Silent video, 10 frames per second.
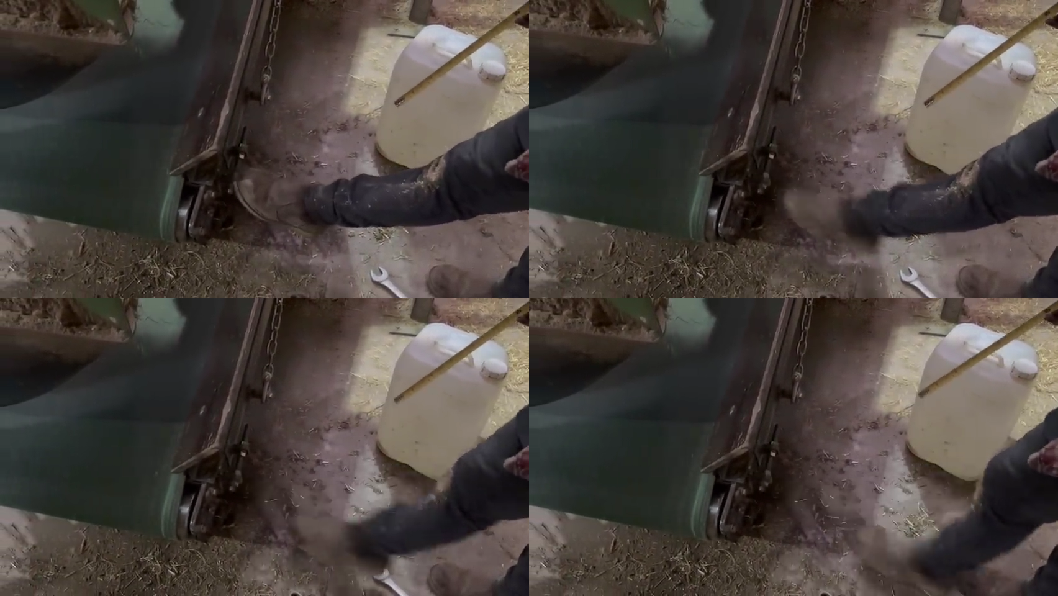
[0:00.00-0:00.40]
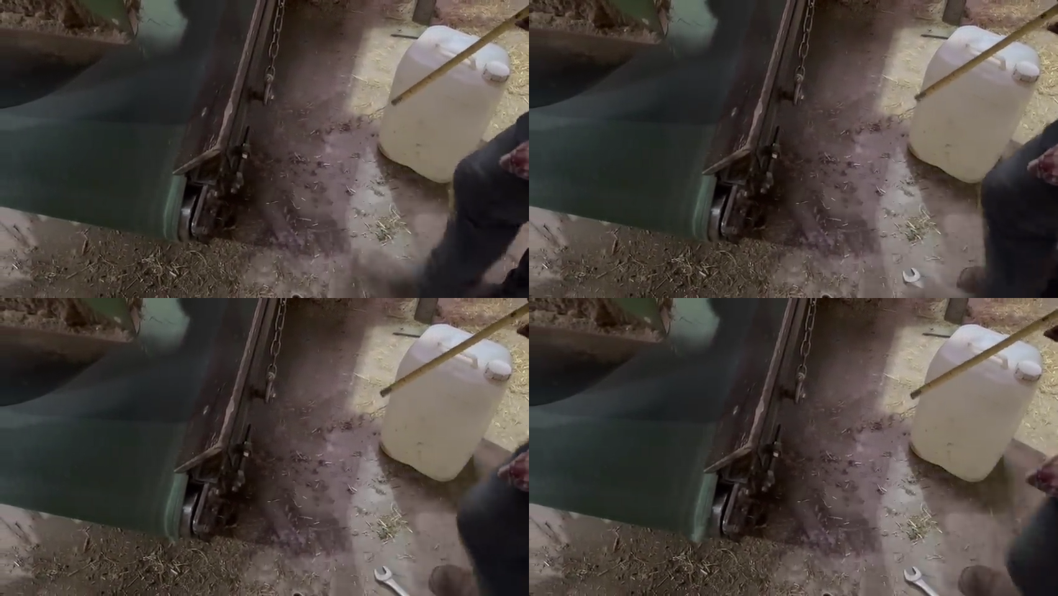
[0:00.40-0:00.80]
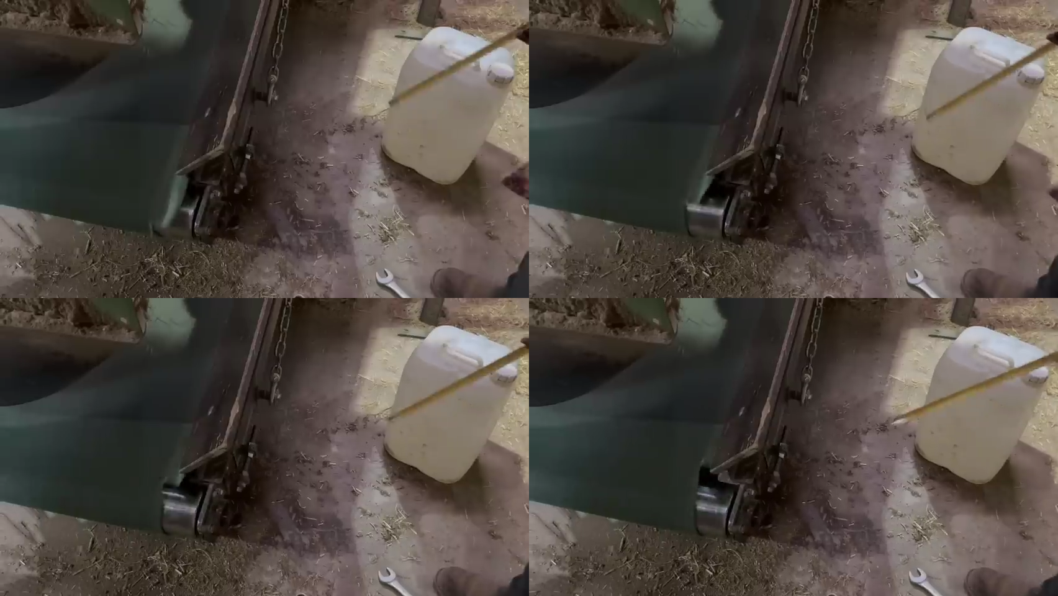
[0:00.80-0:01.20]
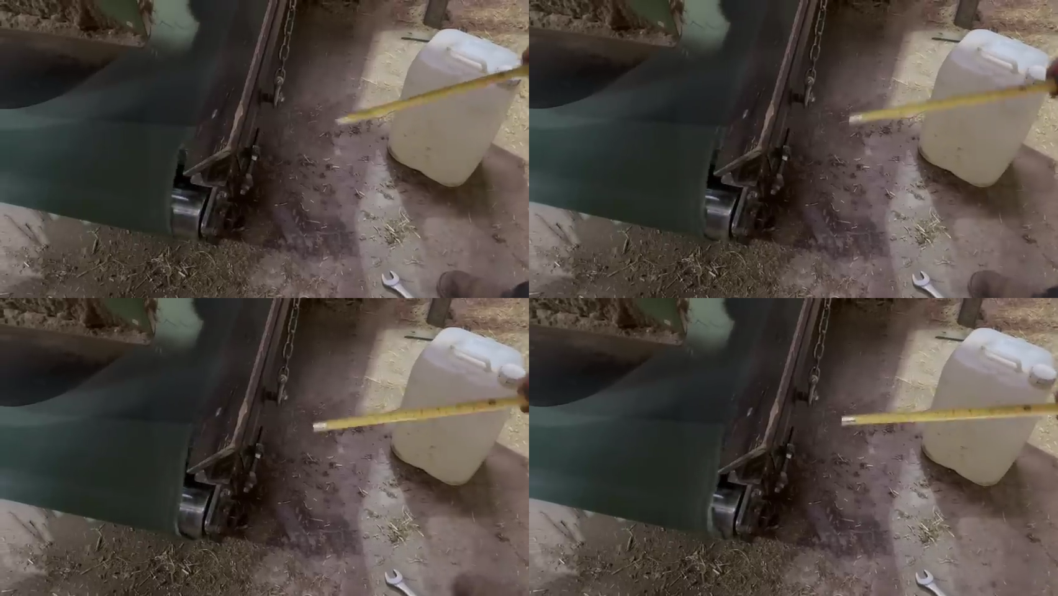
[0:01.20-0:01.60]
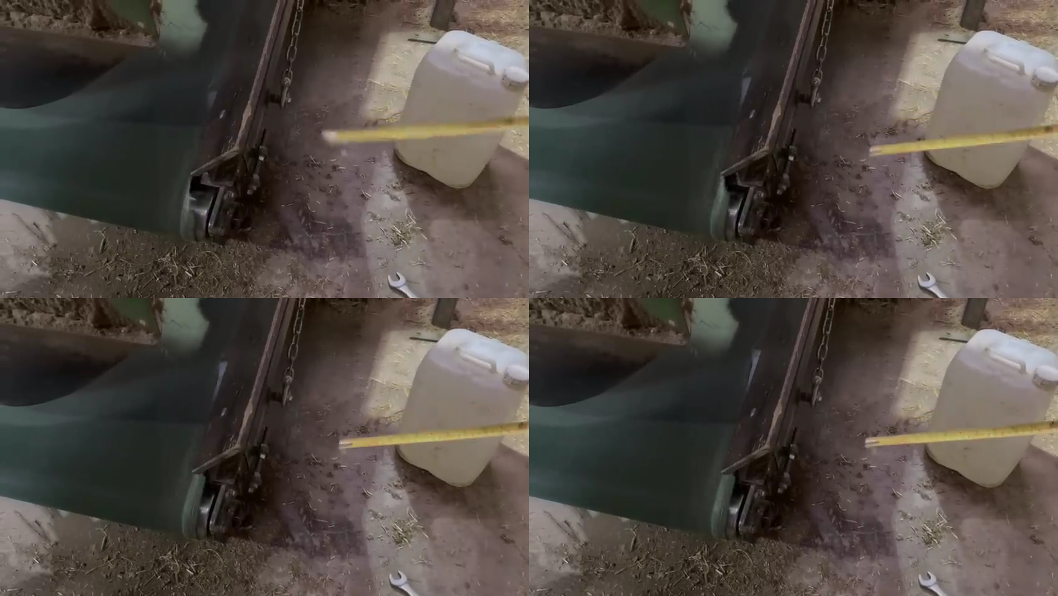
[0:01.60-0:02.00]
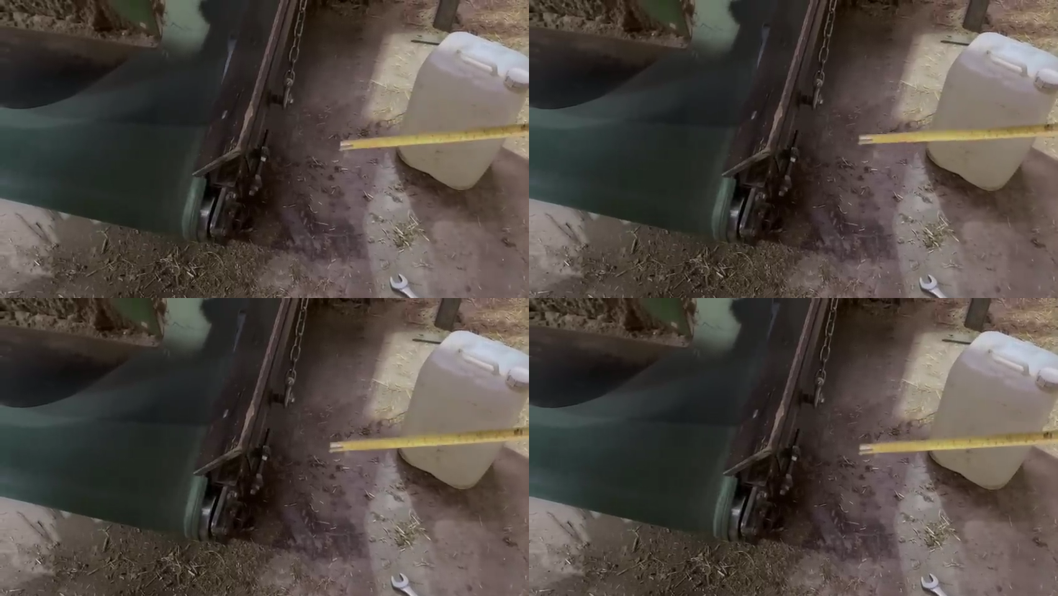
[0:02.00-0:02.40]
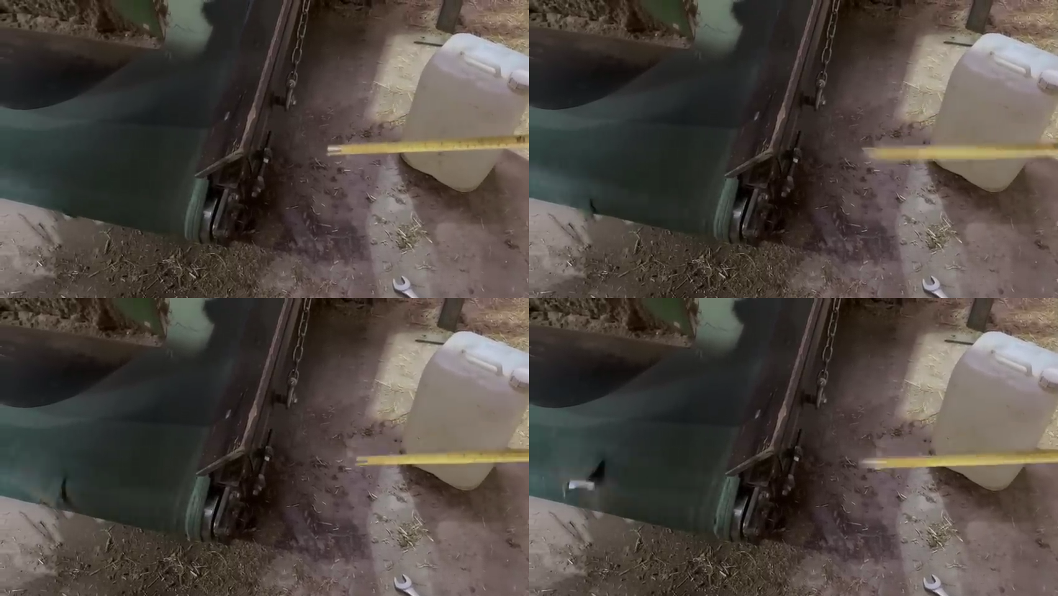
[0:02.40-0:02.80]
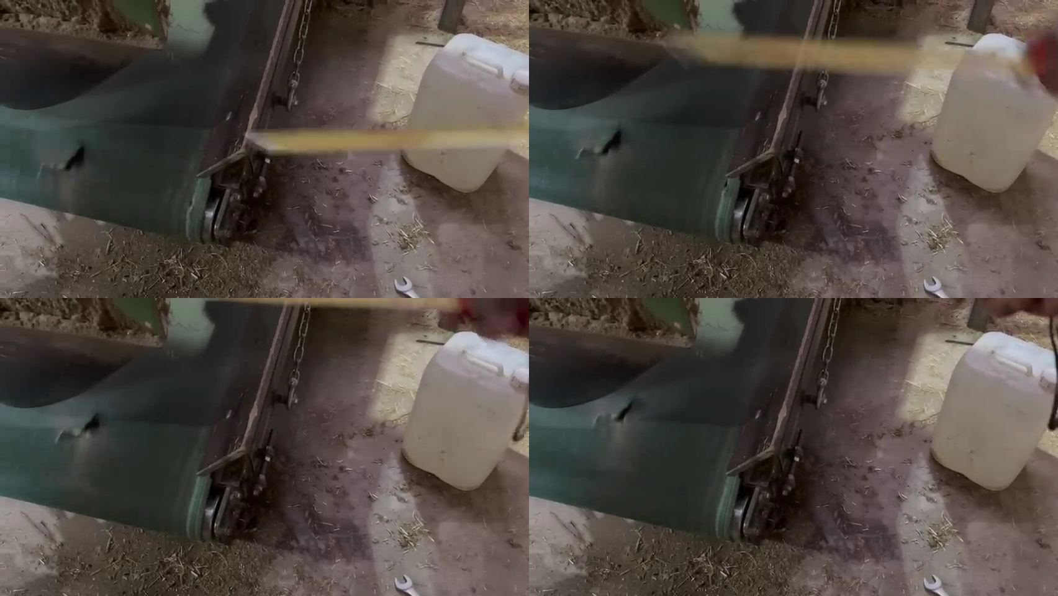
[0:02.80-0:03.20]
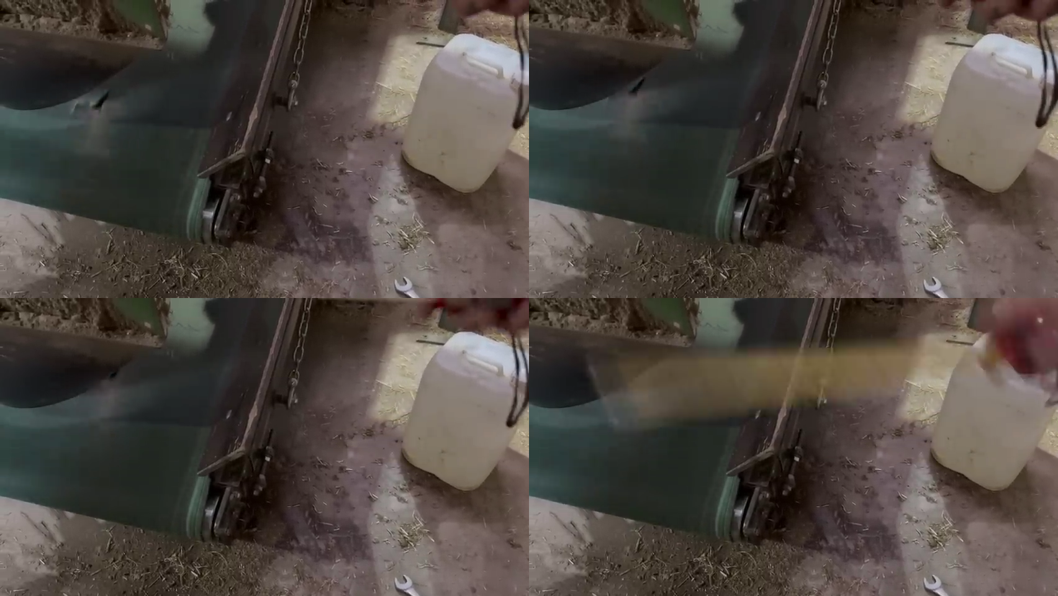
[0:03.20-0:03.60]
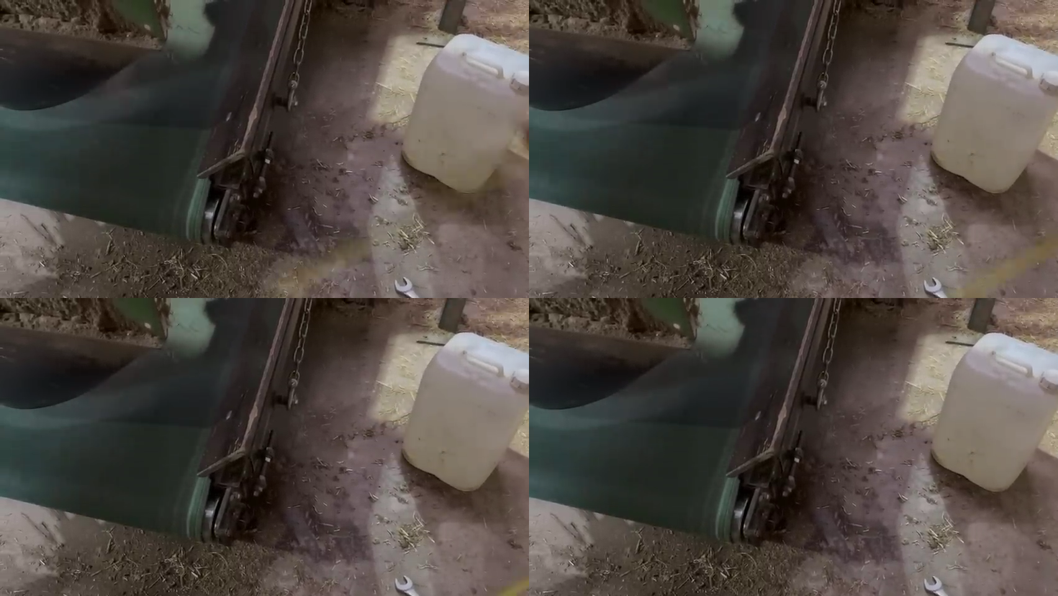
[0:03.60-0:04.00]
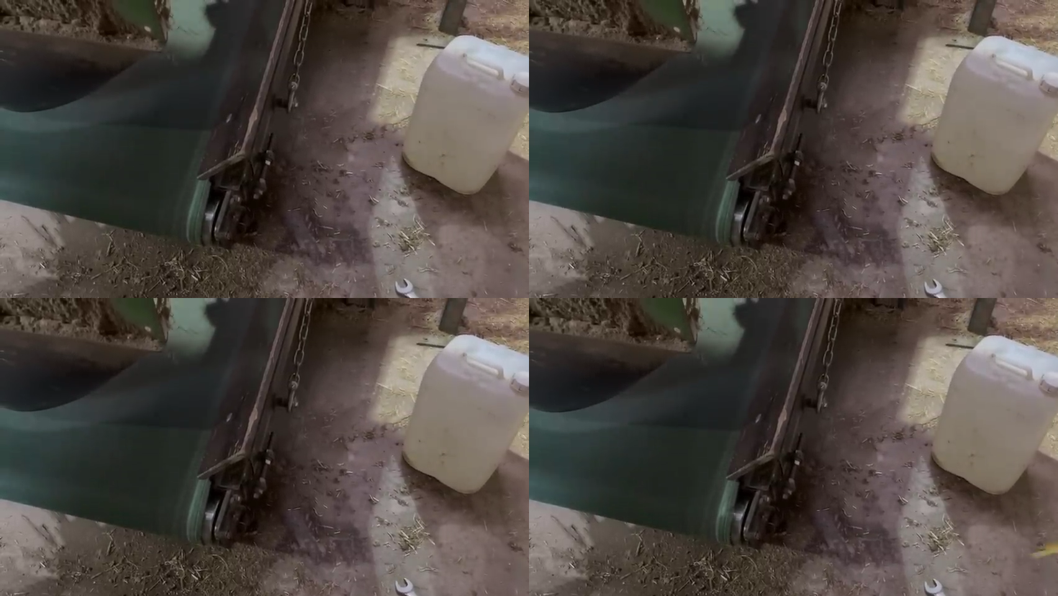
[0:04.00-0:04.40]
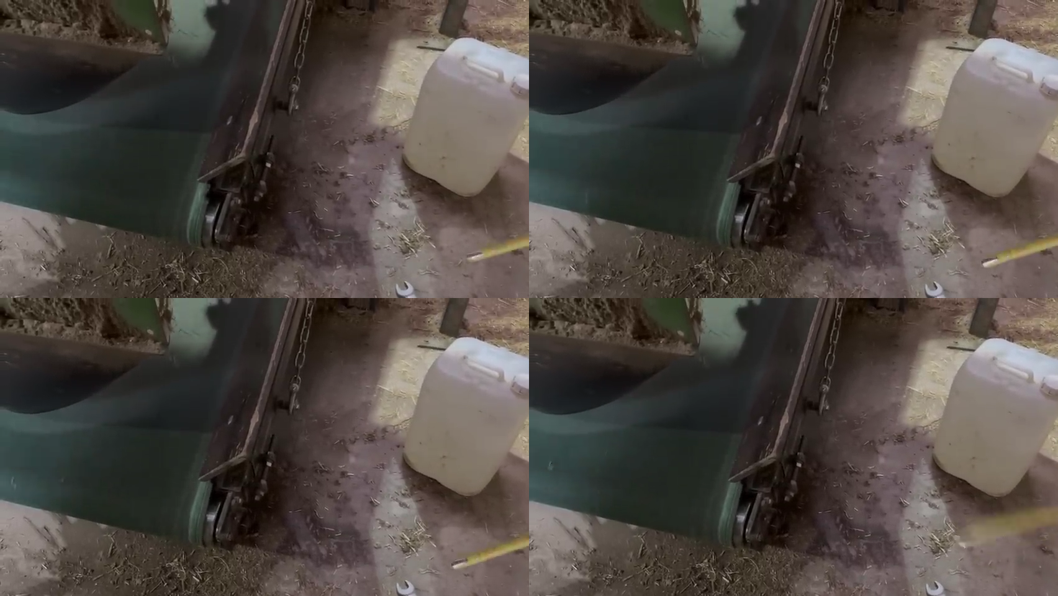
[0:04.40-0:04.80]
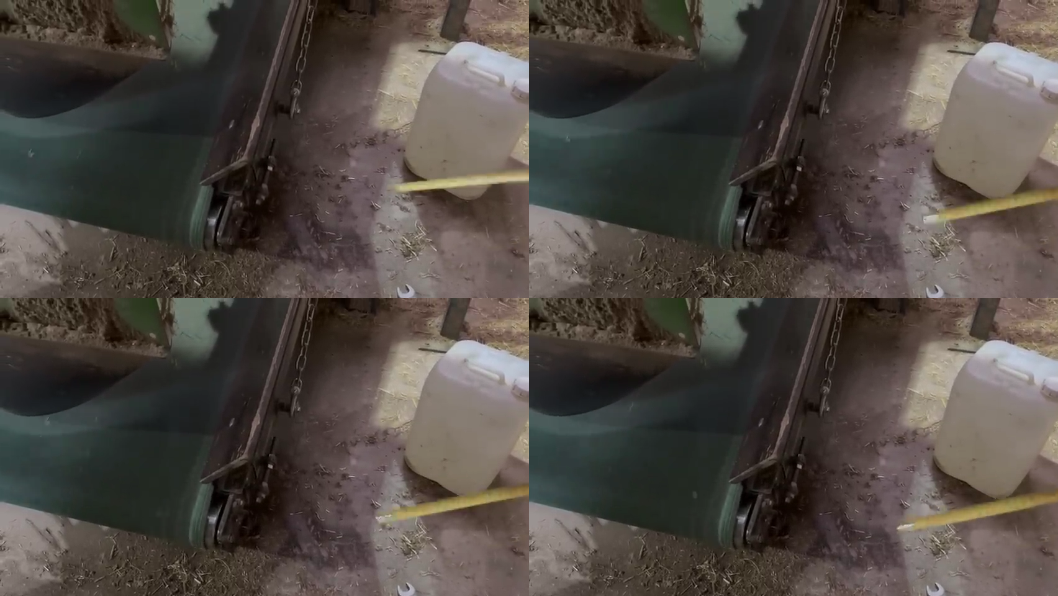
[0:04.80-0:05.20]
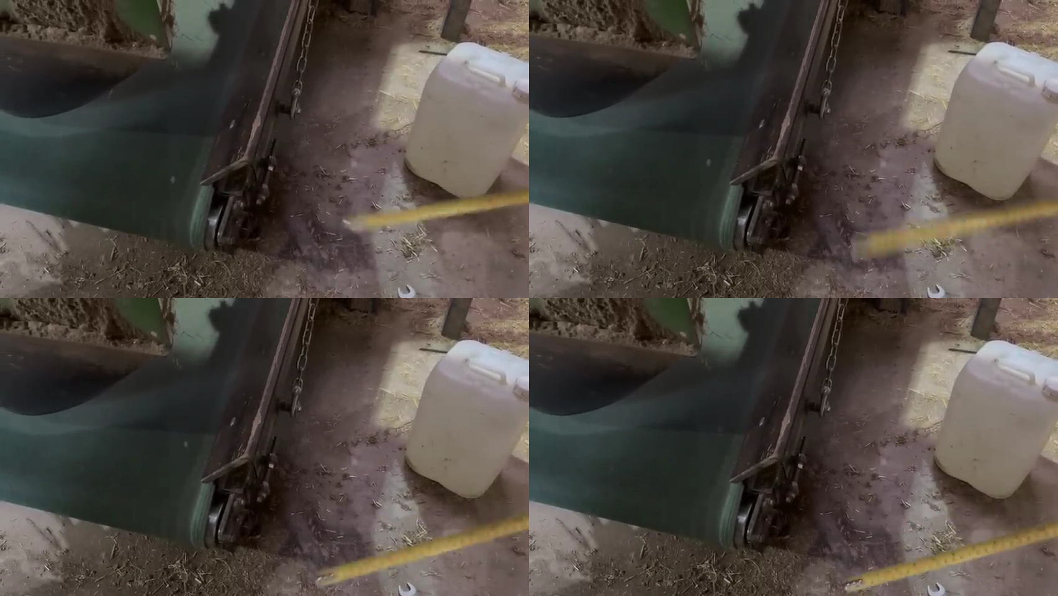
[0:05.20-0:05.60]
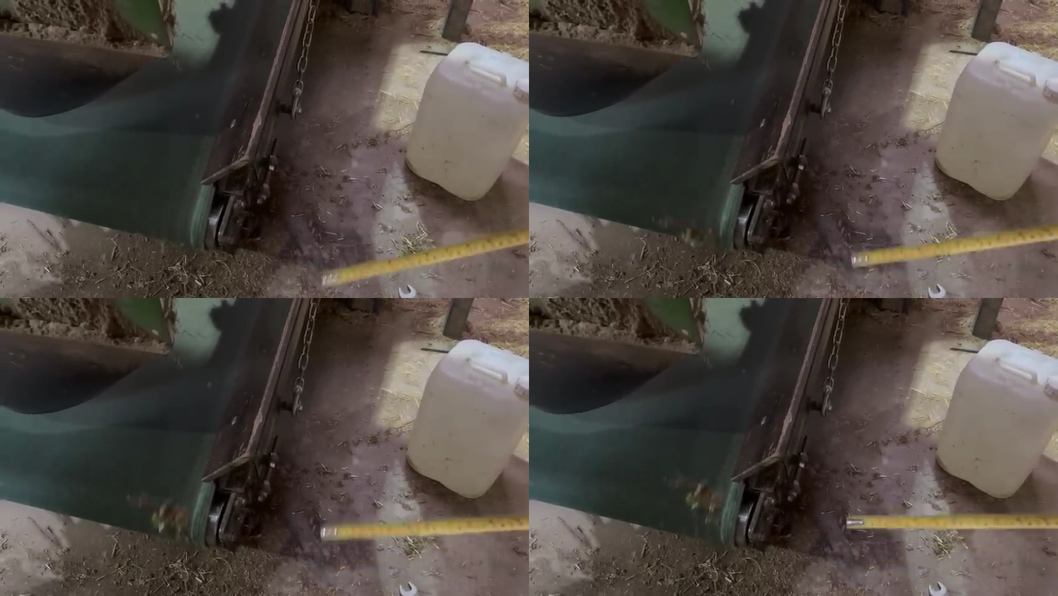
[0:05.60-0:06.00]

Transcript: (no speaker visible)